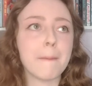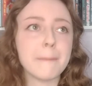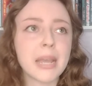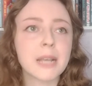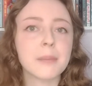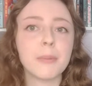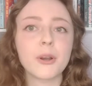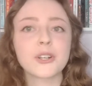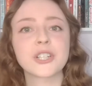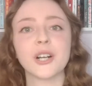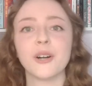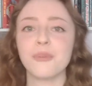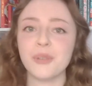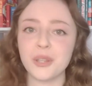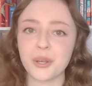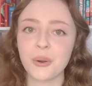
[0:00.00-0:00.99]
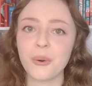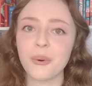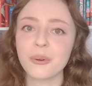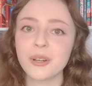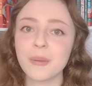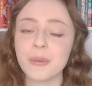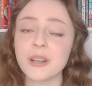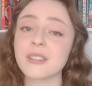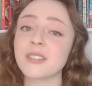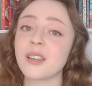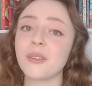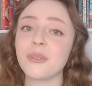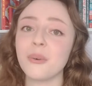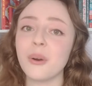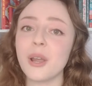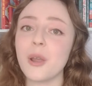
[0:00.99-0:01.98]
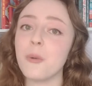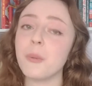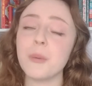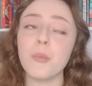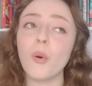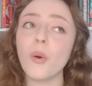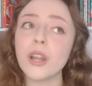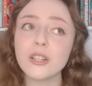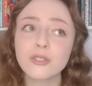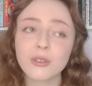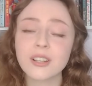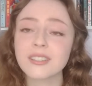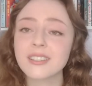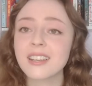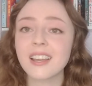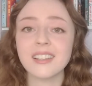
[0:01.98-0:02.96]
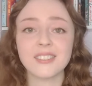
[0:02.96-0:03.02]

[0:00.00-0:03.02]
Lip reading: big bookshelf in the corner because I thought it would be more interesting,